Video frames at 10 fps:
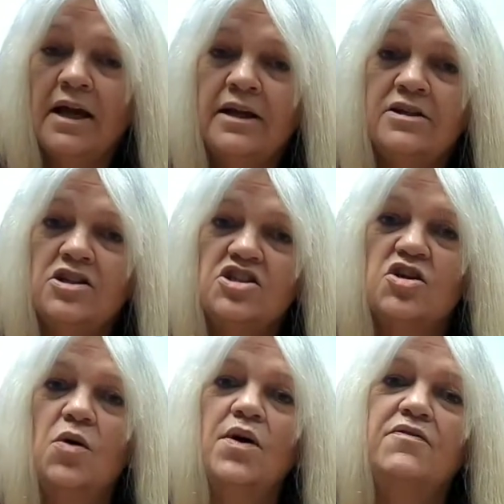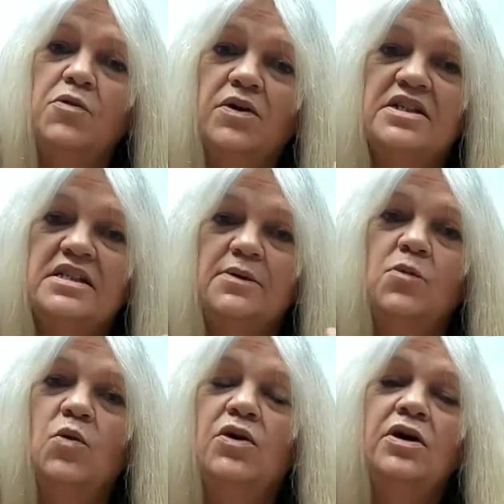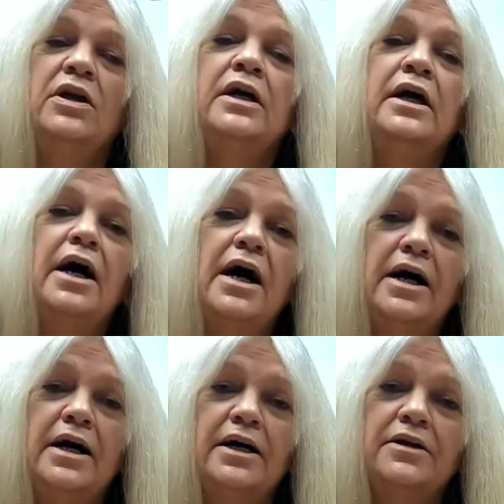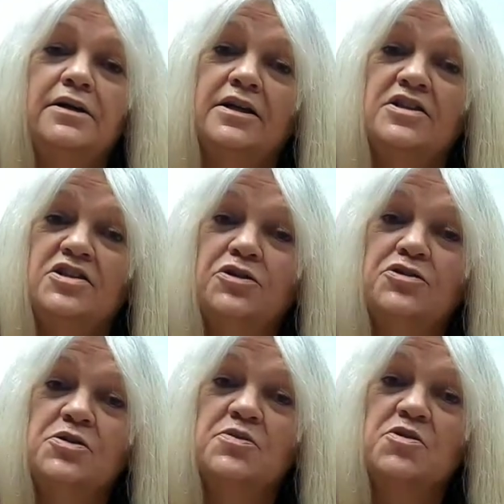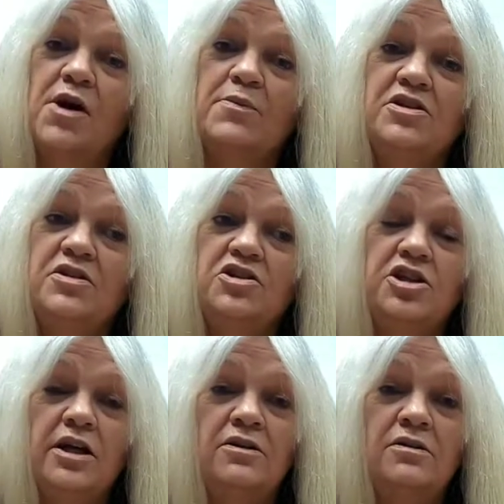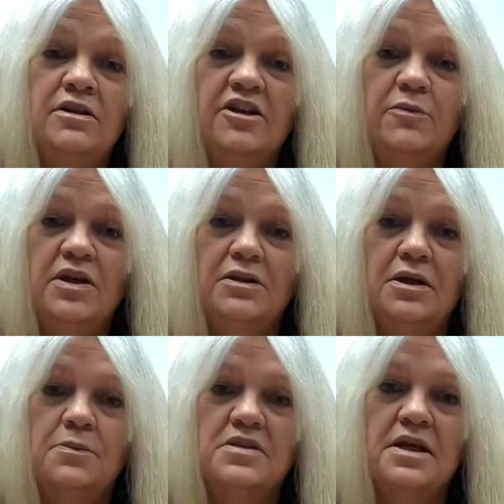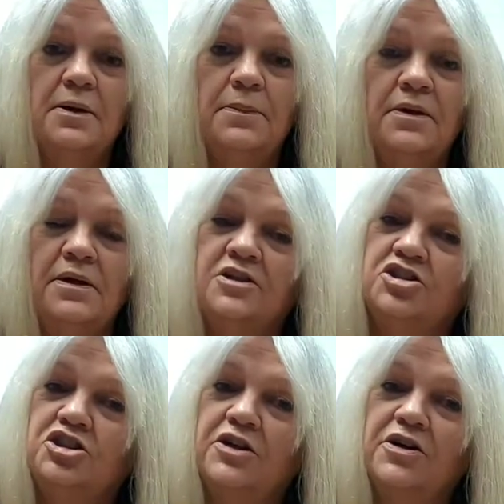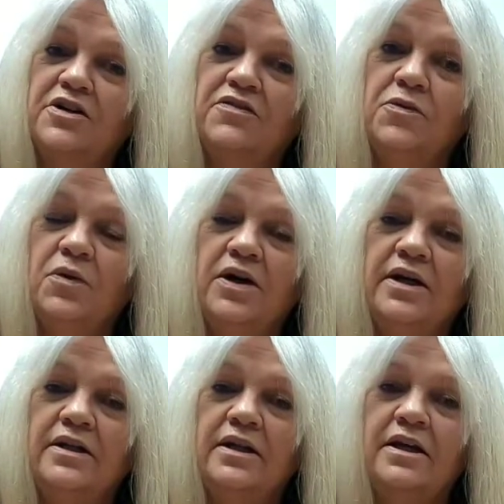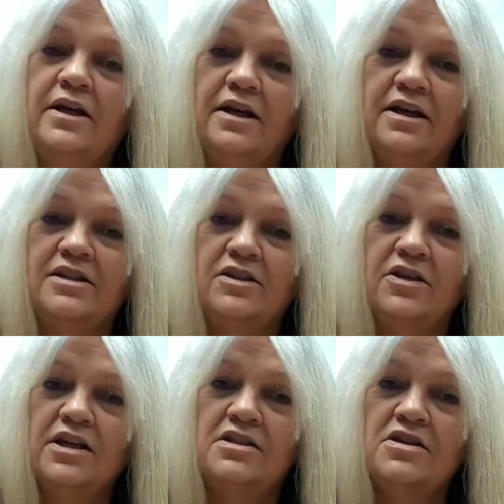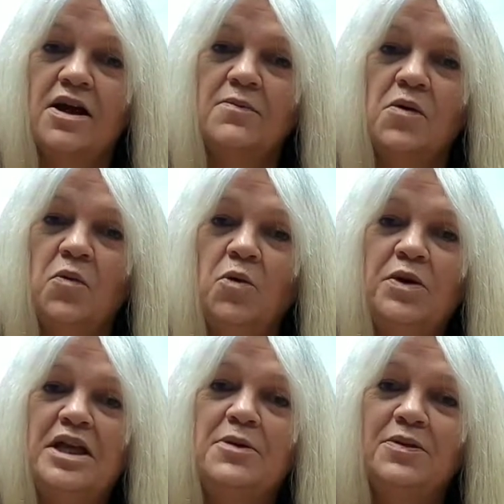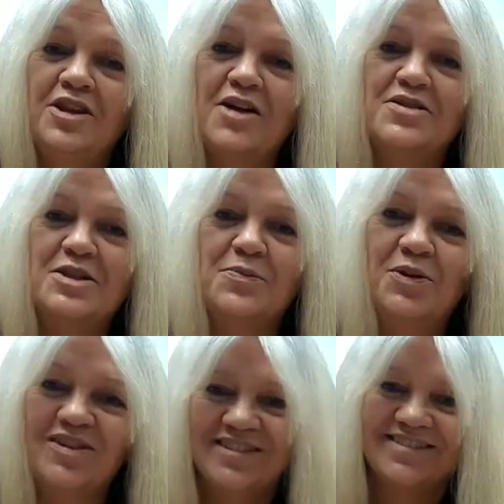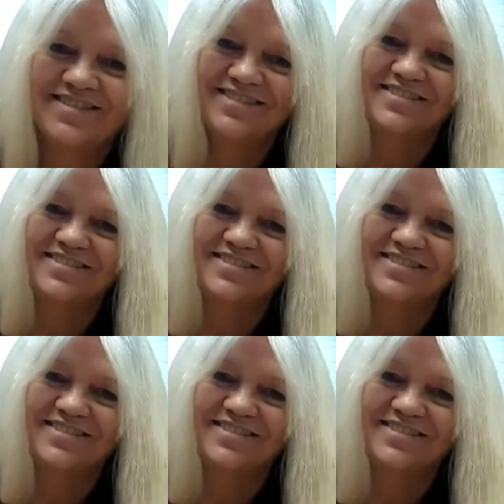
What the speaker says: And so if you want to see more, consider subscribing to the channel. Give me a thumbs up. Share it if you want. Until next time, we'll be keeping life simple.